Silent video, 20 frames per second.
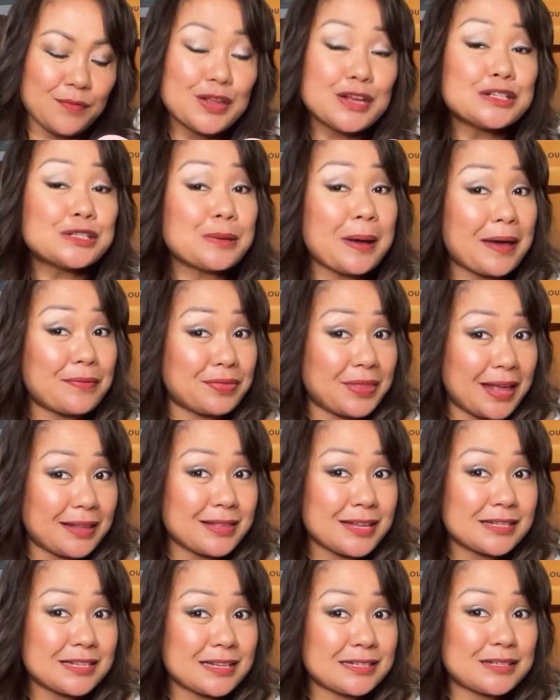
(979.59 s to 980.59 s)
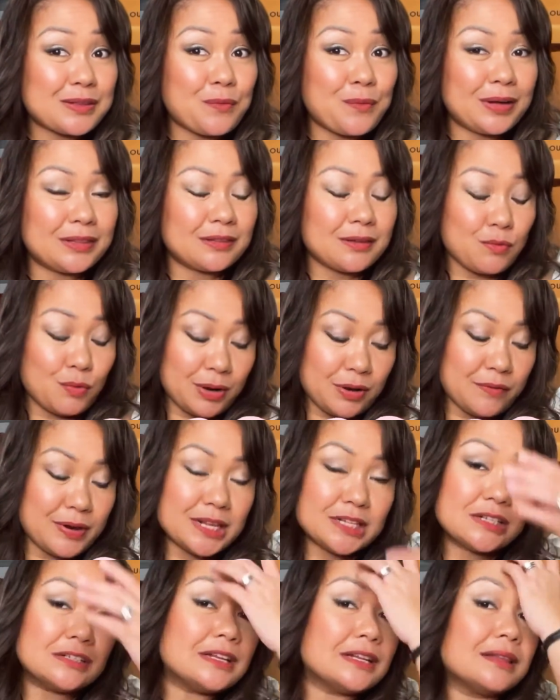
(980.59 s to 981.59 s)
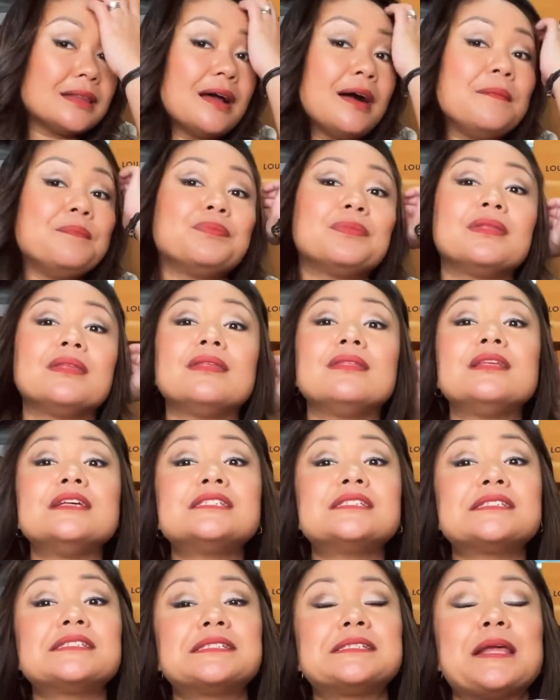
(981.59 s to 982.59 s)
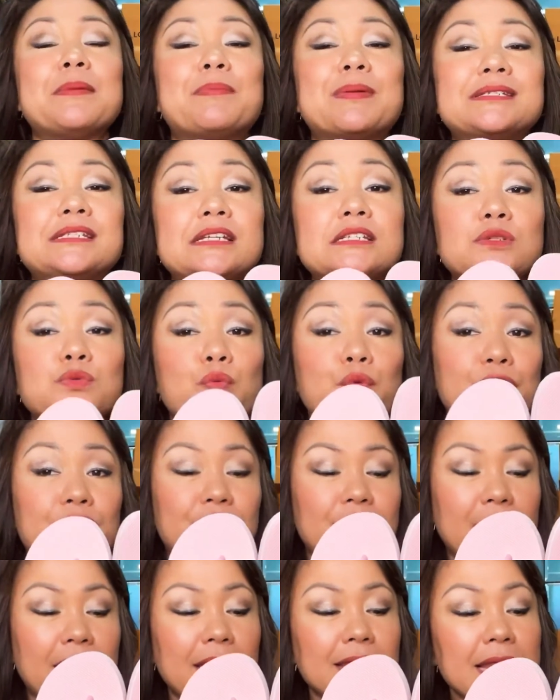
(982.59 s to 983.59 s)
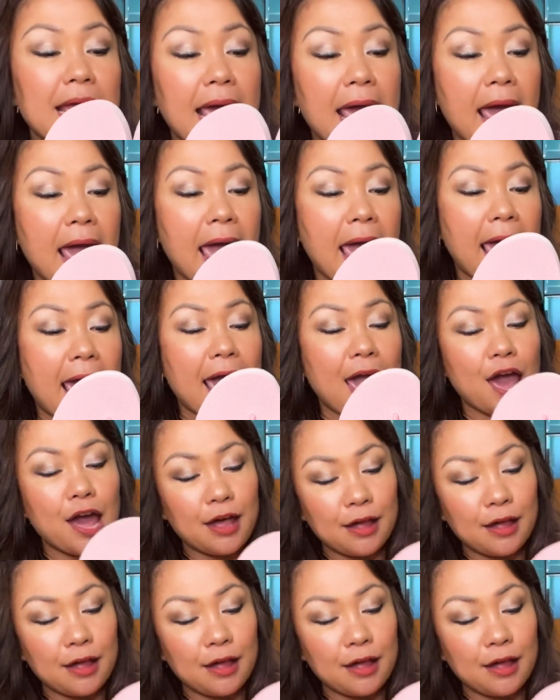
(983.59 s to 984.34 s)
So I think that is the one reason that this slippers is worth it. And